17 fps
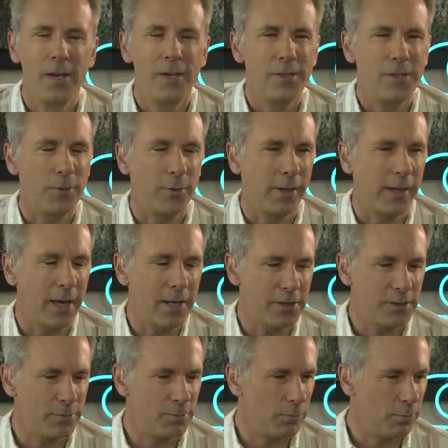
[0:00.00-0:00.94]
So I
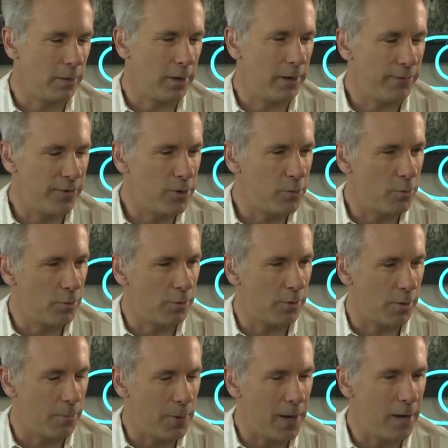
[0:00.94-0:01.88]
guess if you
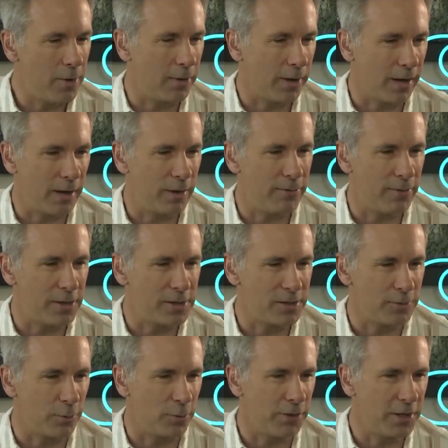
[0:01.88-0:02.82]
were appearing at a
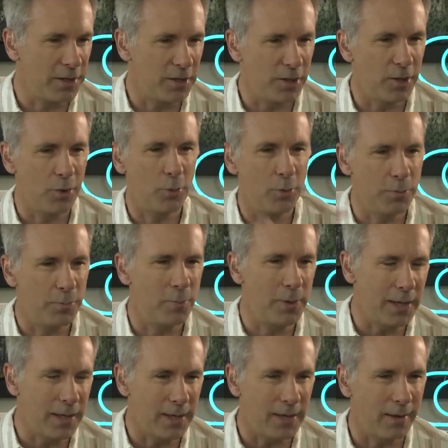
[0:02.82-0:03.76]
festival, then you would
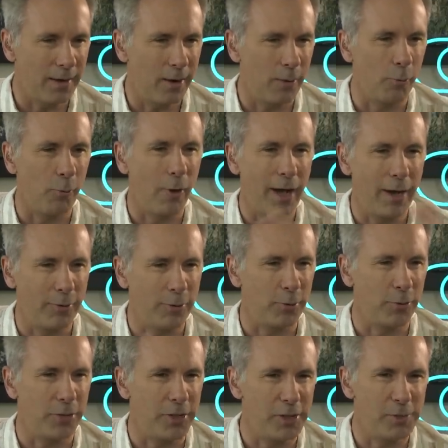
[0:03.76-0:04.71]
be around
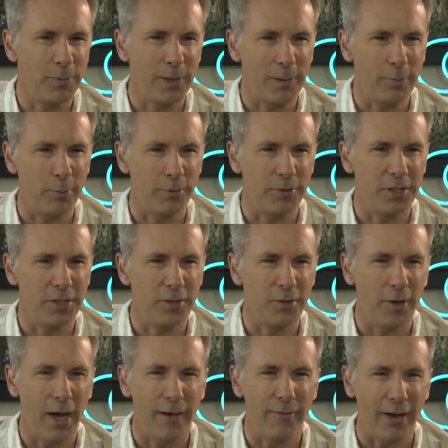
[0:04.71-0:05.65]
all these people. Did
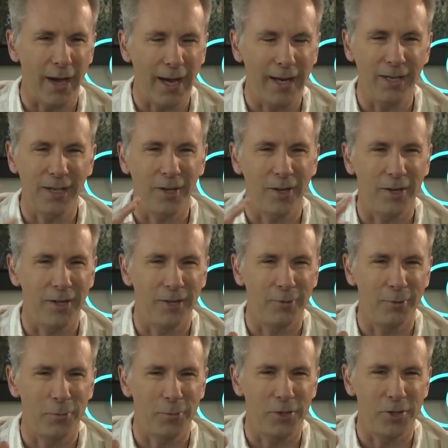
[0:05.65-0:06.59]
you have any kind
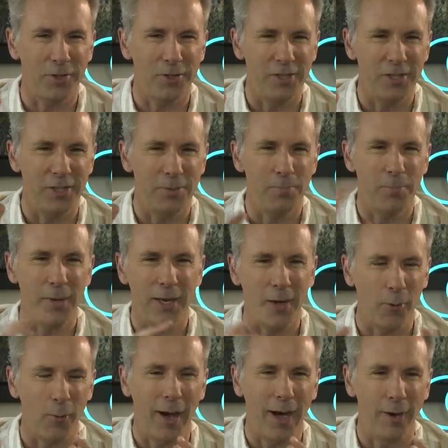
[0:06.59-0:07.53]
of opportunity to be
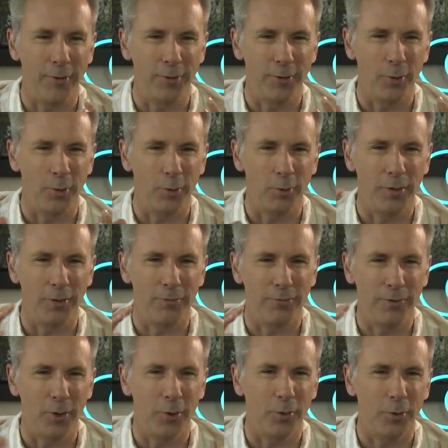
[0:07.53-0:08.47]
around all of
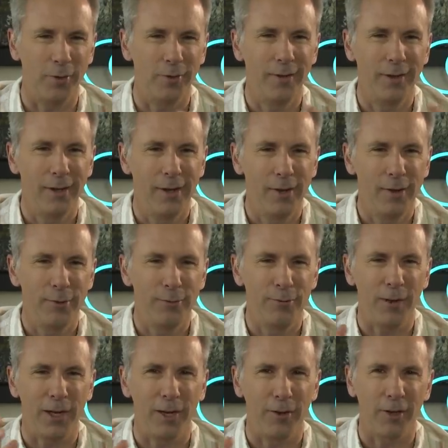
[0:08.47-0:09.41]
your
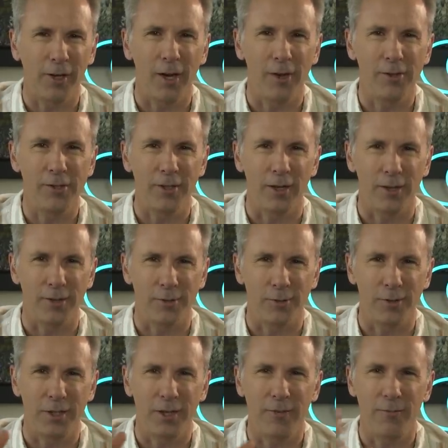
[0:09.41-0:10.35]
fellow co-stars,
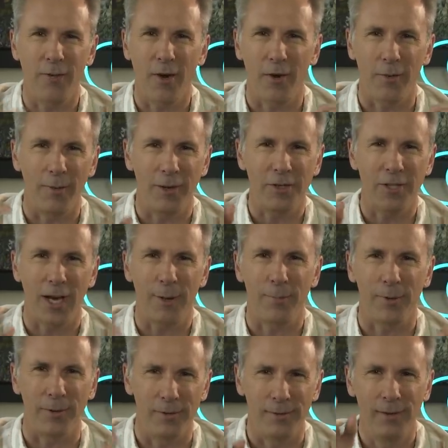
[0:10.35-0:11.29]
or did it very much
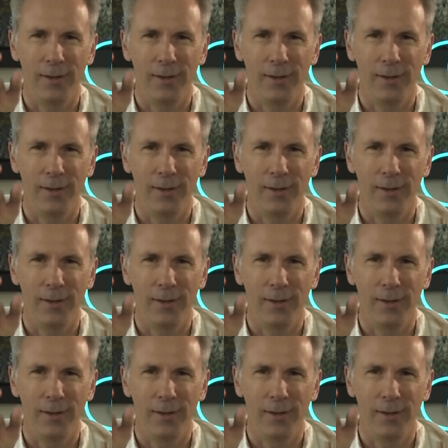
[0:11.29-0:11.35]
happen